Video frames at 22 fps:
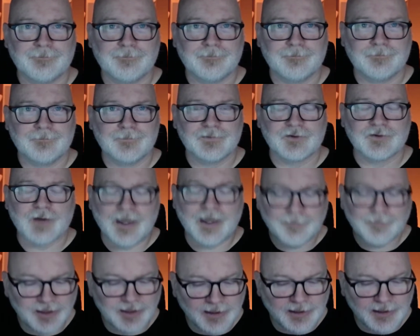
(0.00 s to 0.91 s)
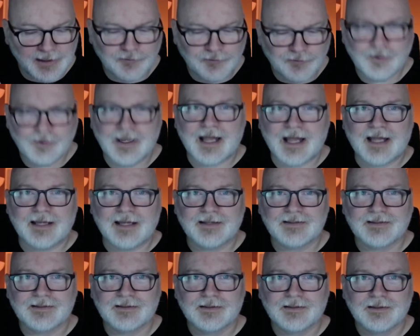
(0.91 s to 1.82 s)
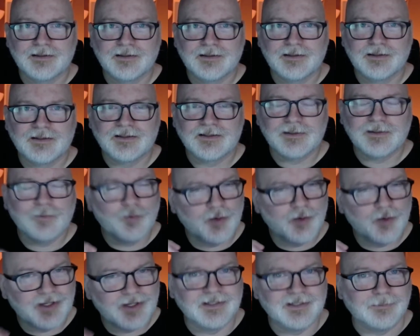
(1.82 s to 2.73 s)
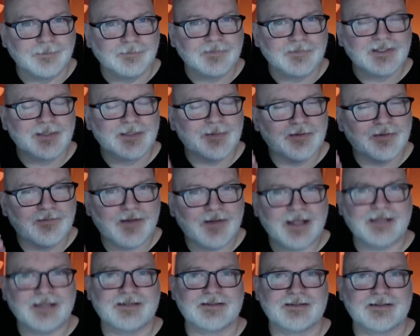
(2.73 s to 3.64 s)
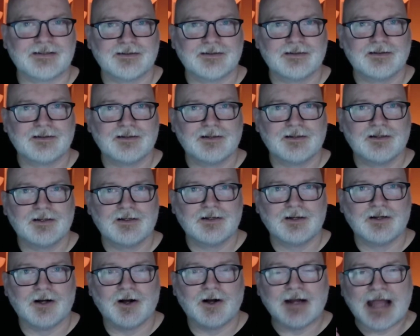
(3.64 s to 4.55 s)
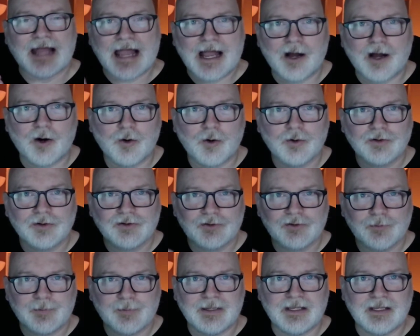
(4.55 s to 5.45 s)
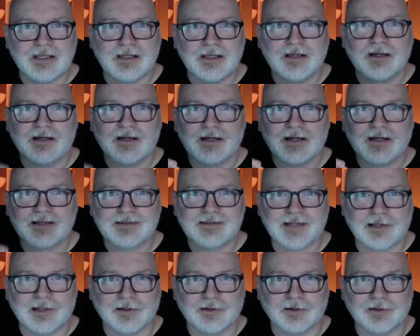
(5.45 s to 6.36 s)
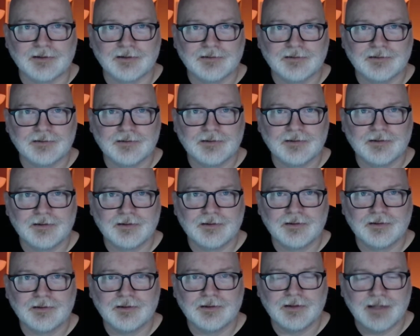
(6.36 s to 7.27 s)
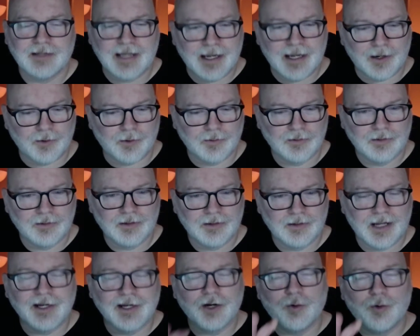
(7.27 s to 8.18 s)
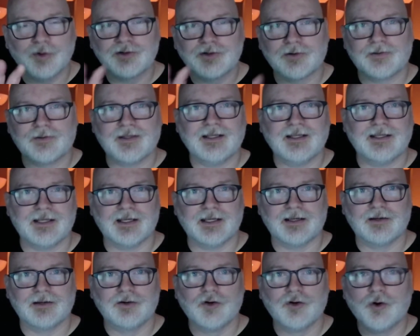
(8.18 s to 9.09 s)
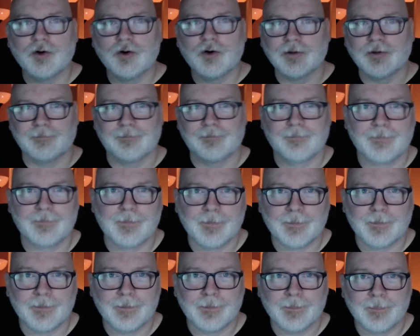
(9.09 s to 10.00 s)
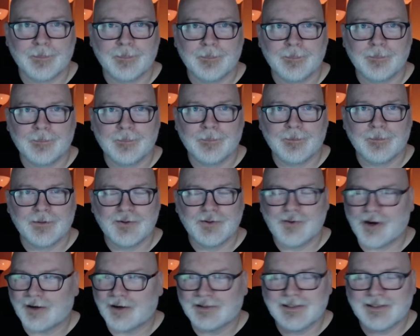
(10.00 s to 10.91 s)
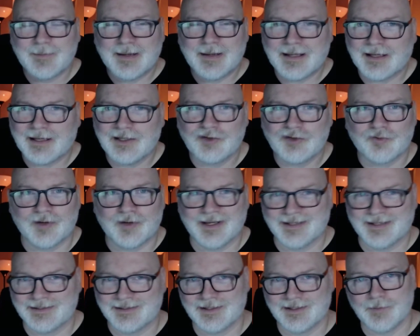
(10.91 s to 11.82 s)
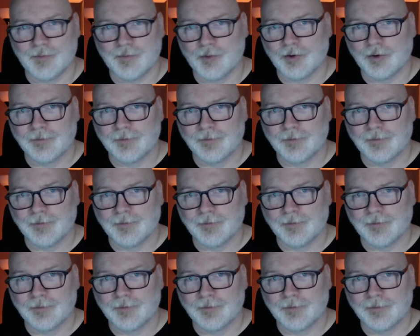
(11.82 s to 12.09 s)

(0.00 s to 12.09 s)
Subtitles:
So I'm going to give you guys some wisdom, some advice on how to be a seller. Now, I know what you're thinking. Norm, you hardly make any trades anymore,